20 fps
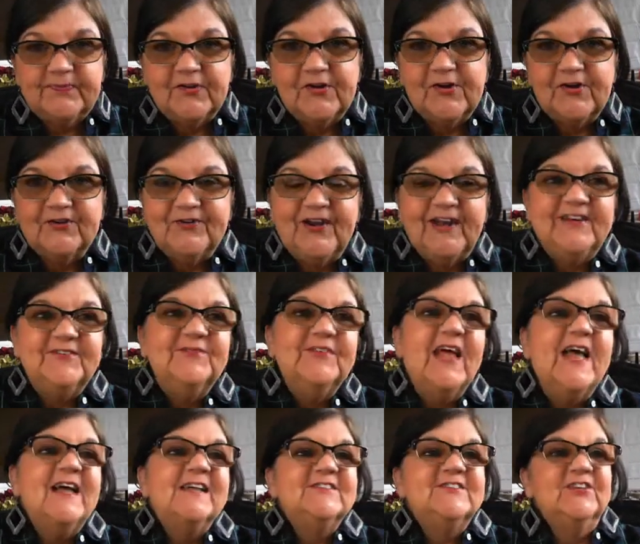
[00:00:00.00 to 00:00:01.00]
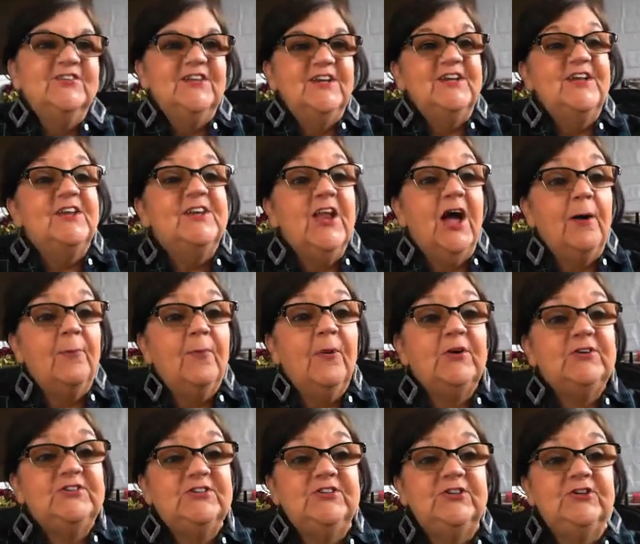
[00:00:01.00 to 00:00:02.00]
All right. So then
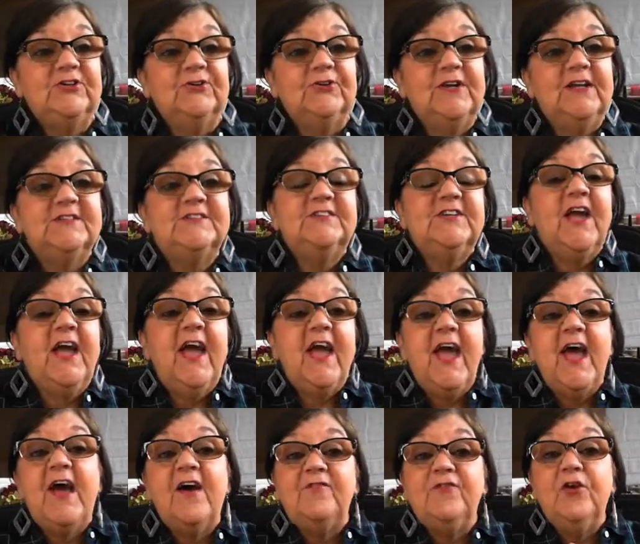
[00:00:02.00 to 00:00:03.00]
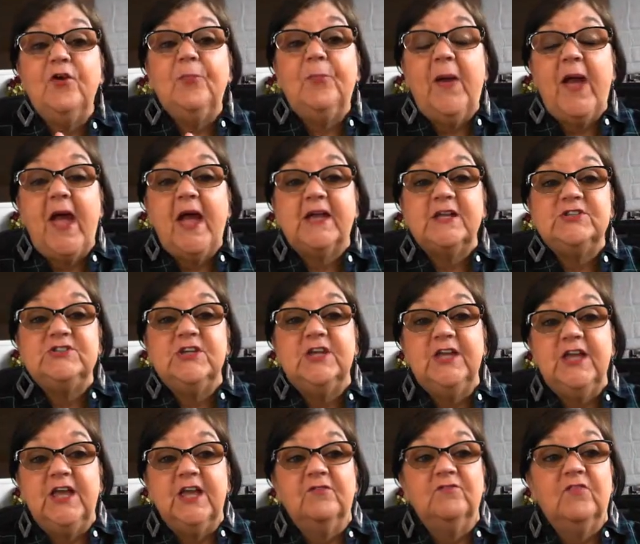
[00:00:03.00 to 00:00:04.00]
number 2 is to have your
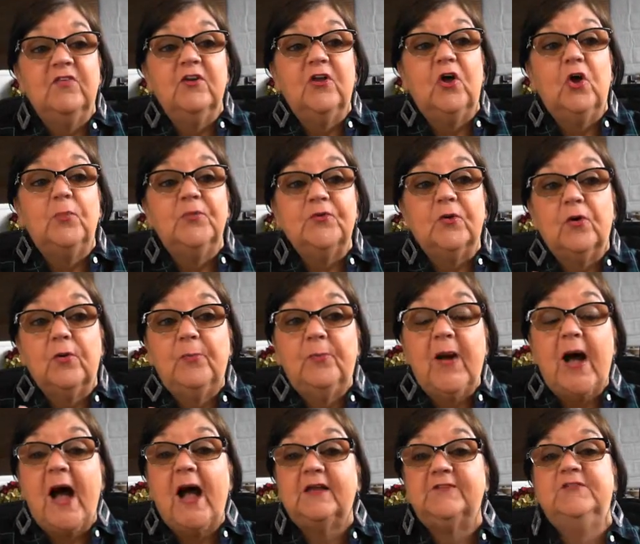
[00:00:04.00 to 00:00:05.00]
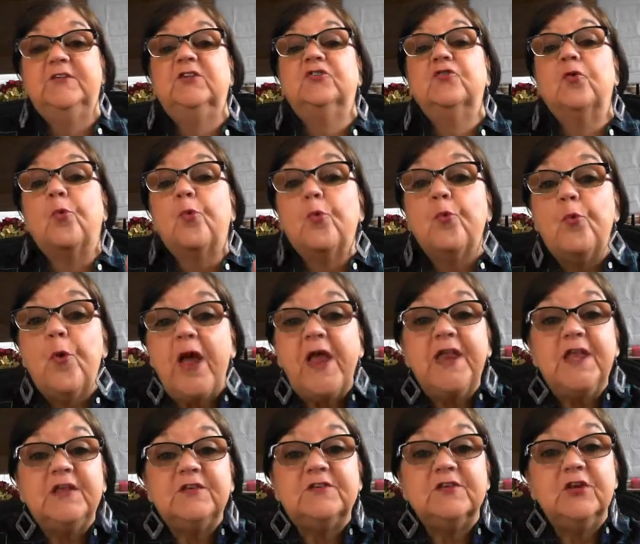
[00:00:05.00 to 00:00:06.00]
packaging envelopes or boxes
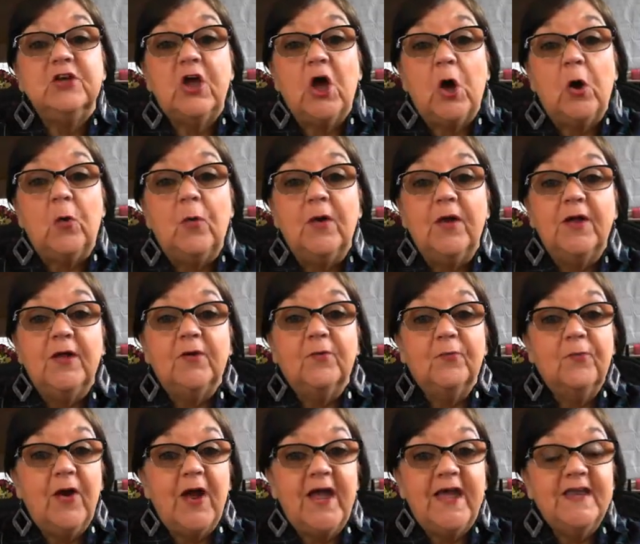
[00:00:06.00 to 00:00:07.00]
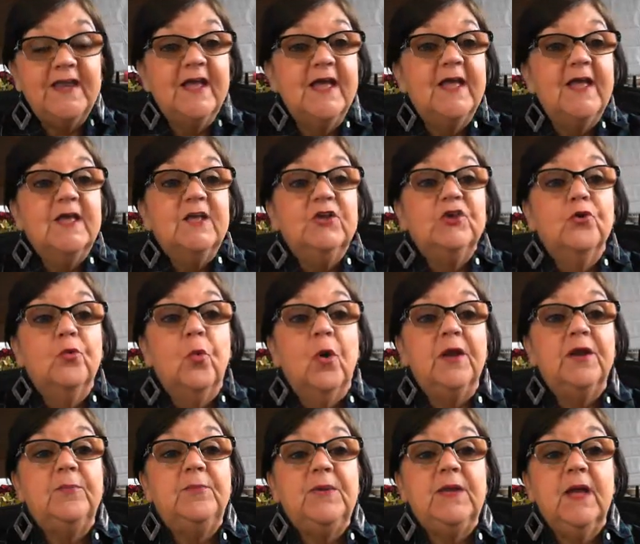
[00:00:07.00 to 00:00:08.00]
ready to go, right? You
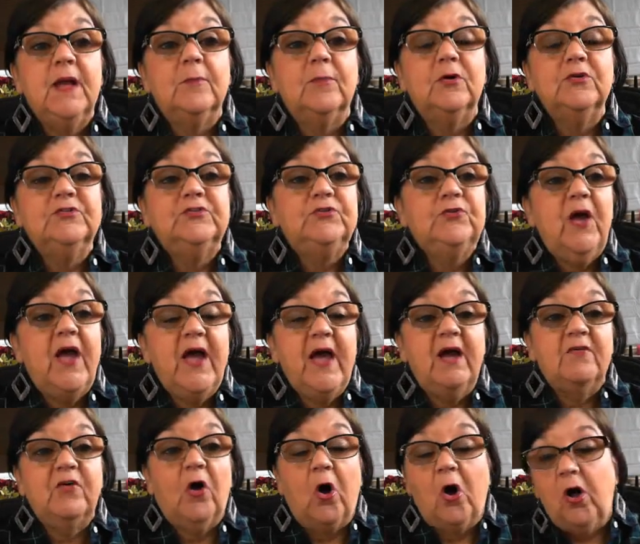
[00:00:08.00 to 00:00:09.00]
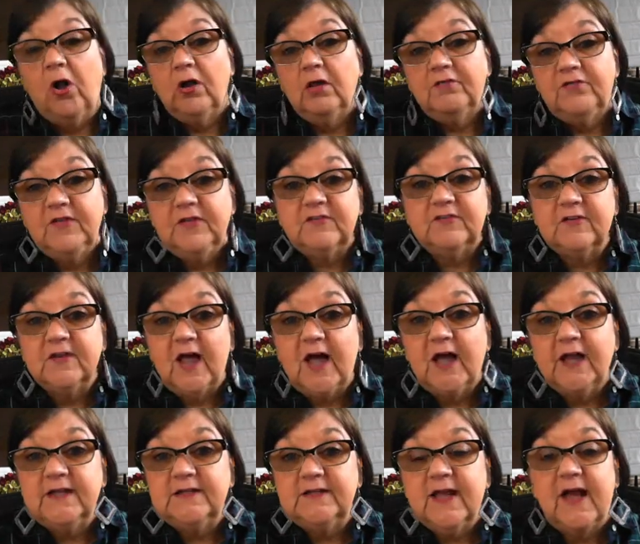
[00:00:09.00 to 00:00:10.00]
want to be able to have all of this
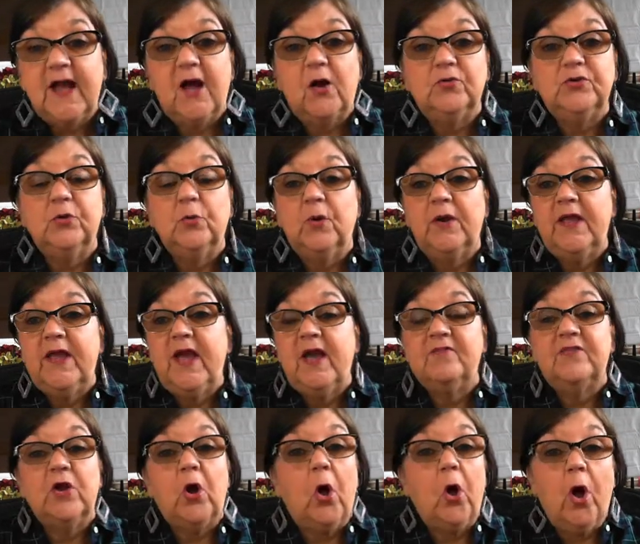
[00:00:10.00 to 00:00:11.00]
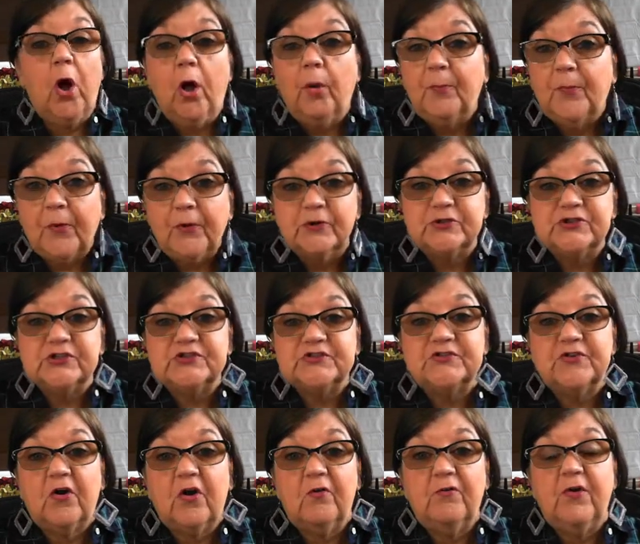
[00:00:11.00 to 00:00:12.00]
lined out. You want to have it all
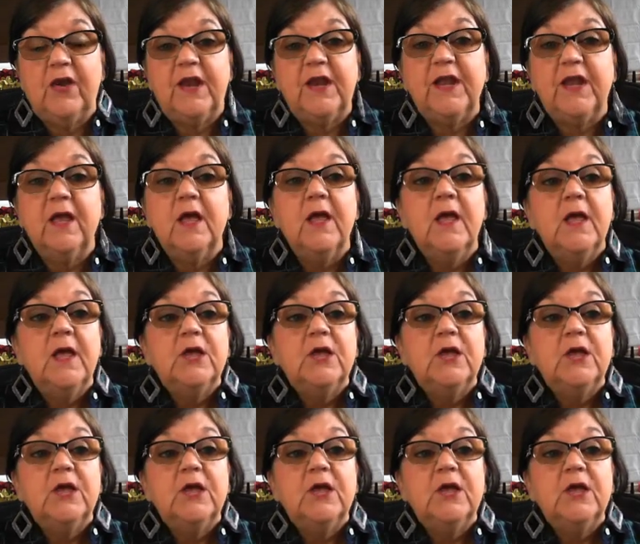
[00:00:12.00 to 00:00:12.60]
purchased already.